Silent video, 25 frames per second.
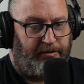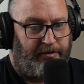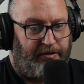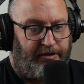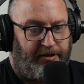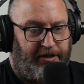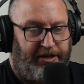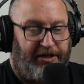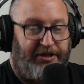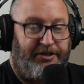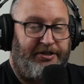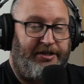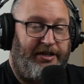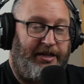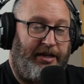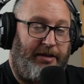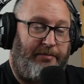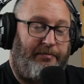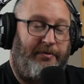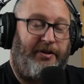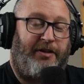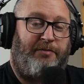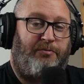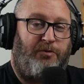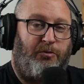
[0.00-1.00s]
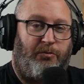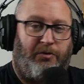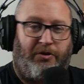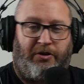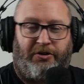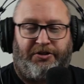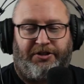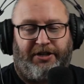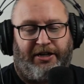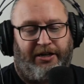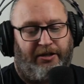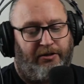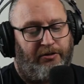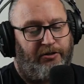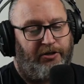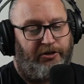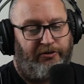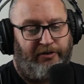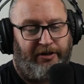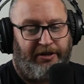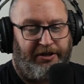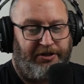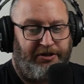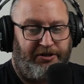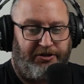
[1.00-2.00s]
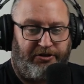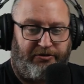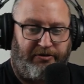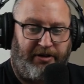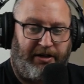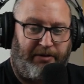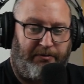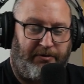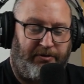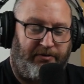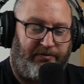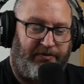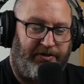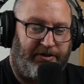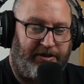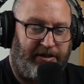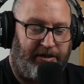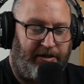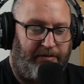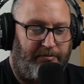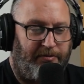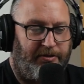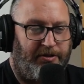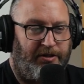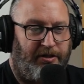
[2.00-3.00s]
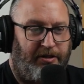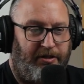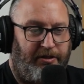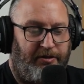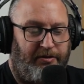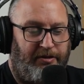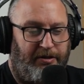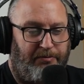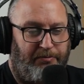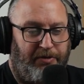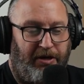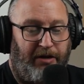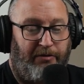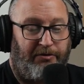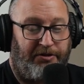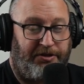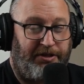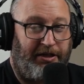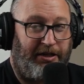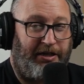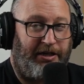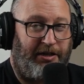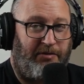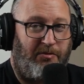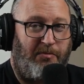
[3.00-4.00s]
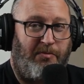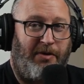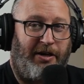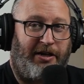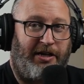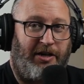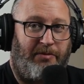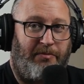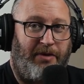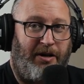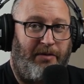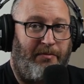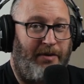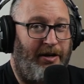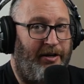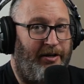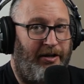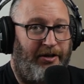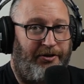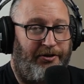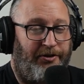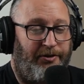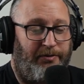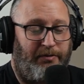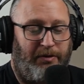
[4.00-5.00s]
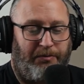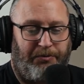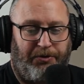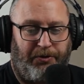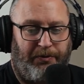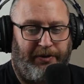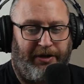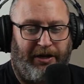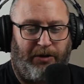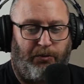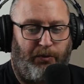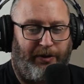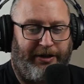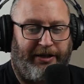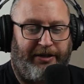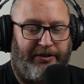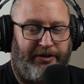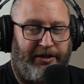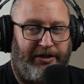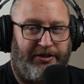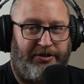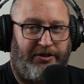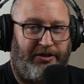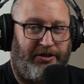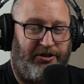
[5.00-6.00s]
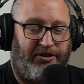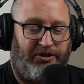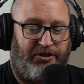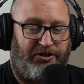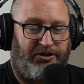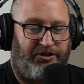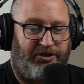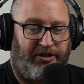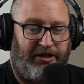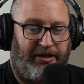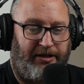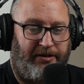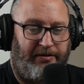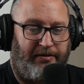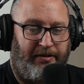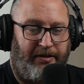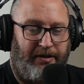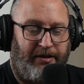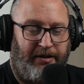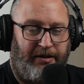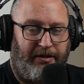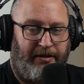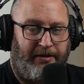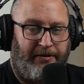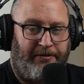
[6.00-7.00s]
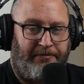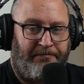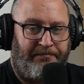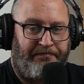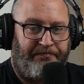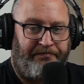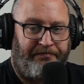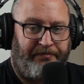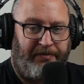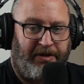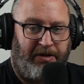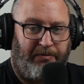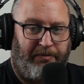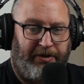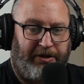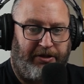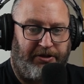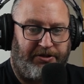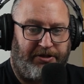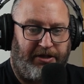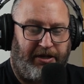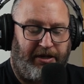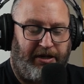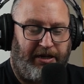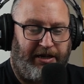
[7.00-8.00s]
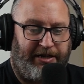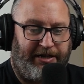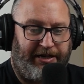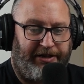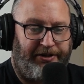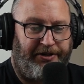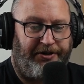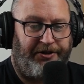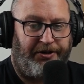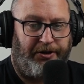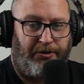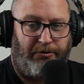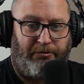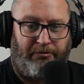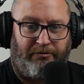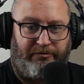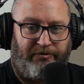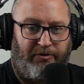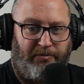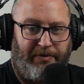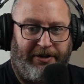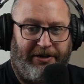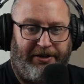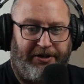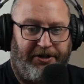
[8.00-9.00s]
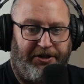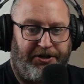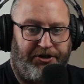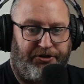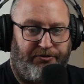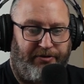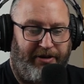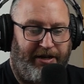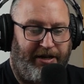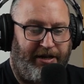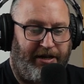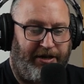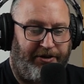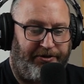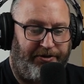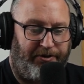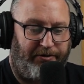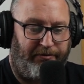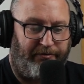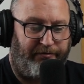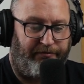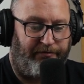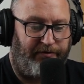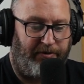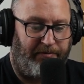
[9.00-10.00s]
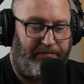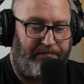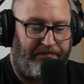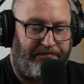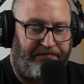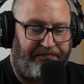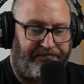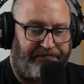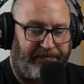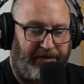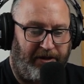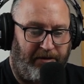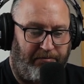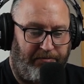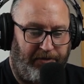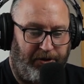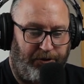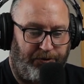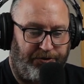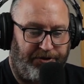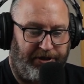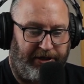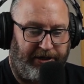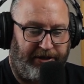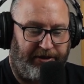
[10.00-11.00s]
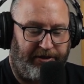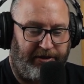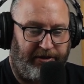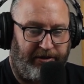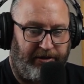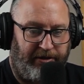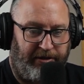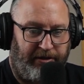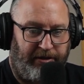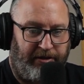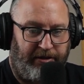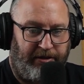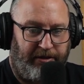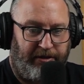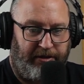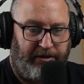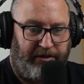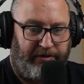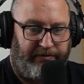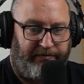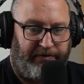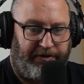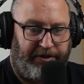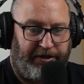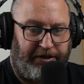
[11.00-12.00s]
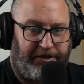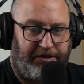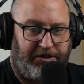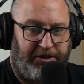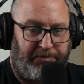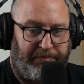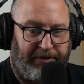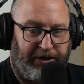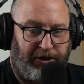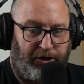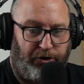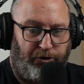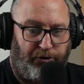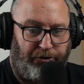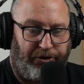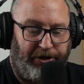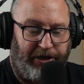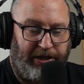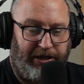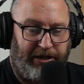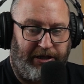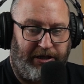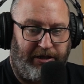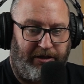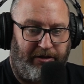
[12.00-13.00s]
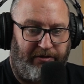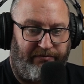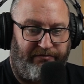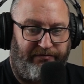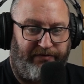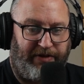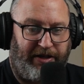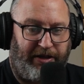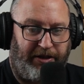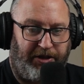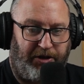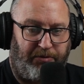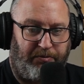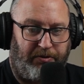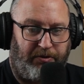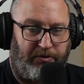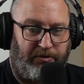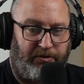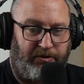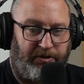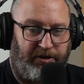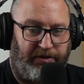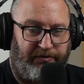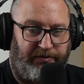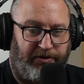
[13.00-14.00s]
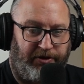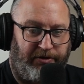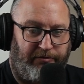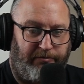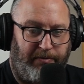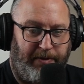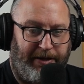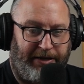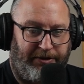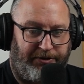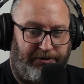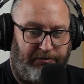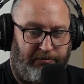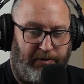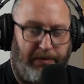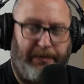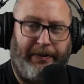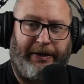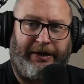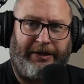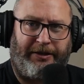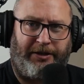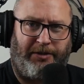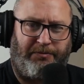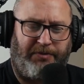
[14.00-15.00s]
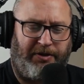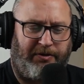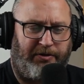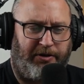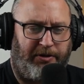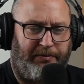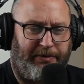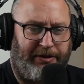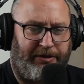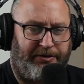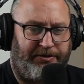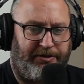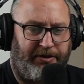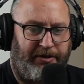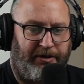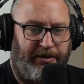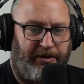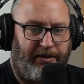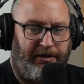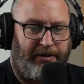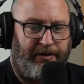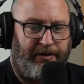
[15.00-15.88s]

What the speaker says: the internet people were saying, "Oh, great, this is great. We love this kind of." But I was thinking in the back of my mind, I don't know what I'm doing. I'm winging this, and this is shit. Because I kind of know from industry, I know from music that for things to be good and valuable, you've got to be able to repeat them. You've got to be able to